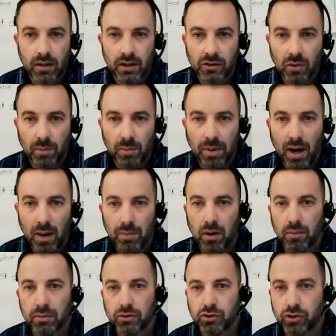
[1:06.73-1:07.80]
This will pop
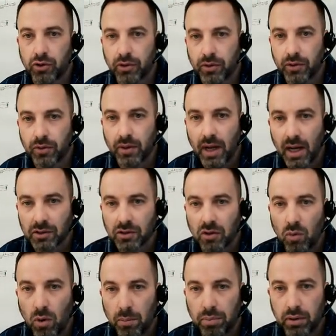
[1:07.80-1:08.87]
up and show you and ask
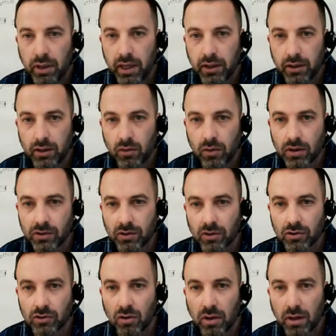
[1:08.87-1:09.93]
what plane do you want to
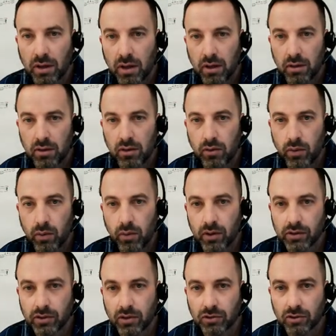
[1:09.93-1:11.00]
start drawing on. We want
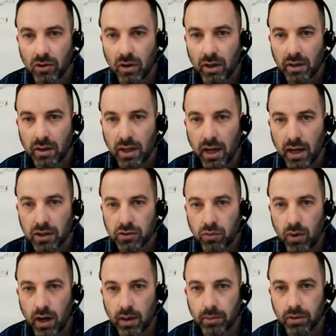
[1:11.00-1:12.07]
to start drawing on the
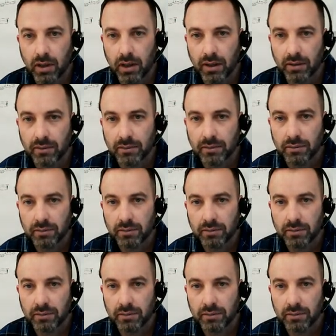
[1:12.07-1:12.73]
XY plane.